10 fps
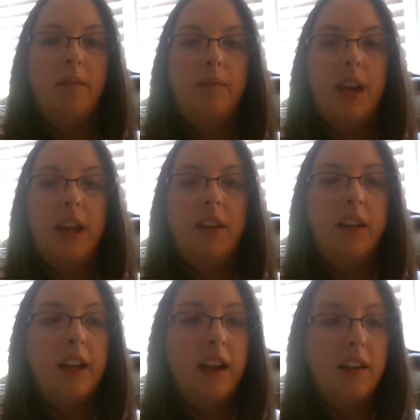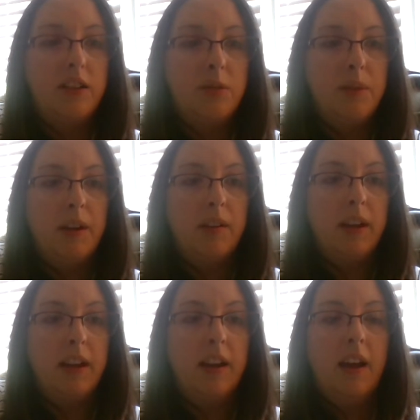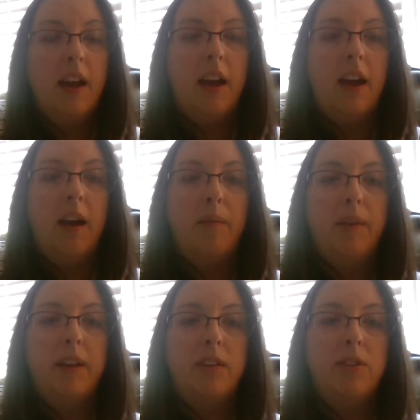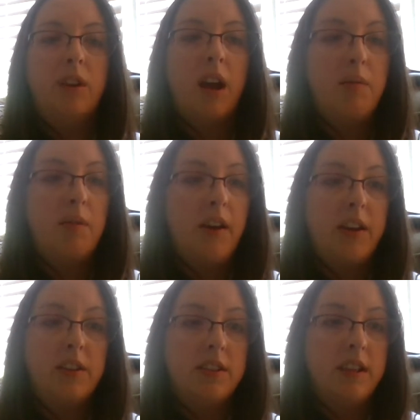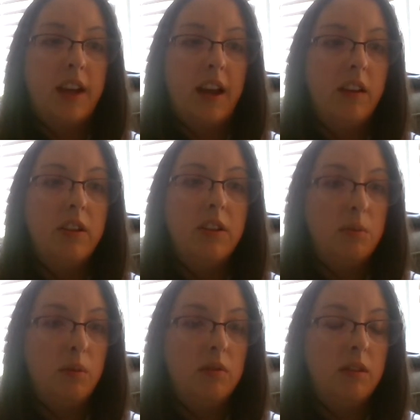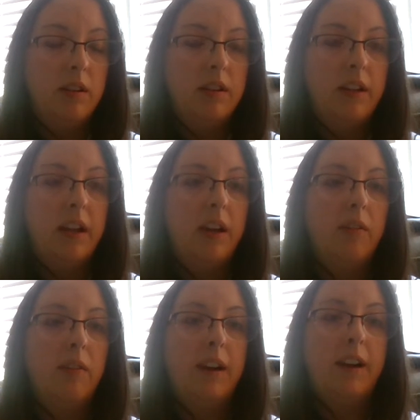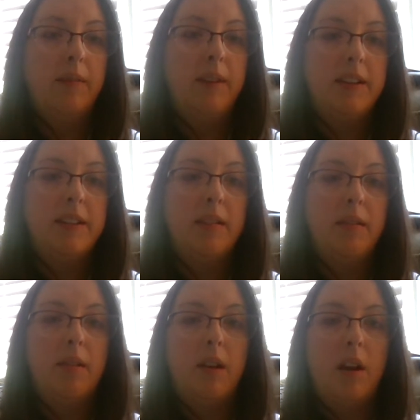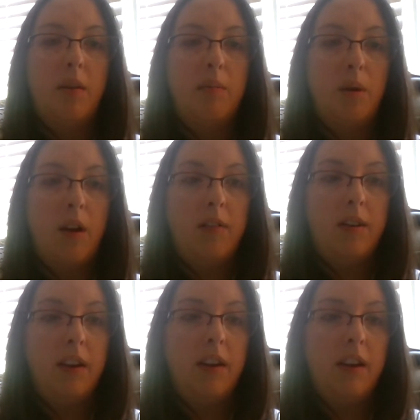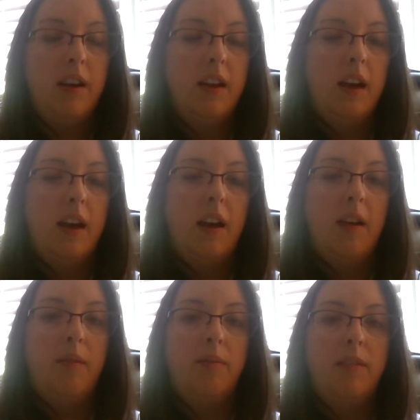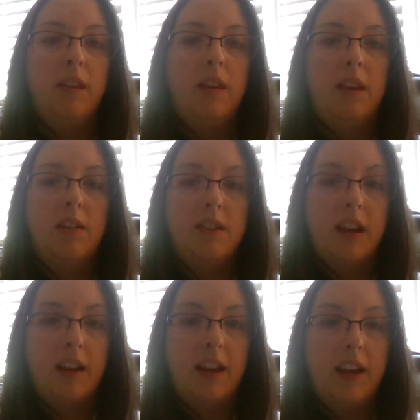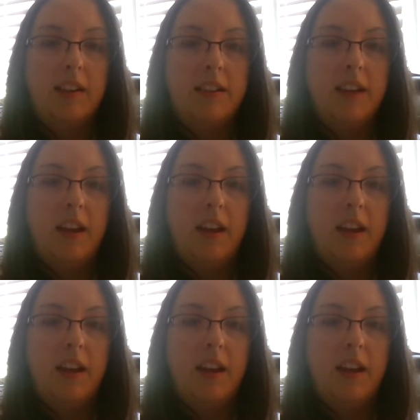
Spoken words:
Take a look at eligibility. Is your type of agency eligible? Is it a nonprofit? Those kind of things.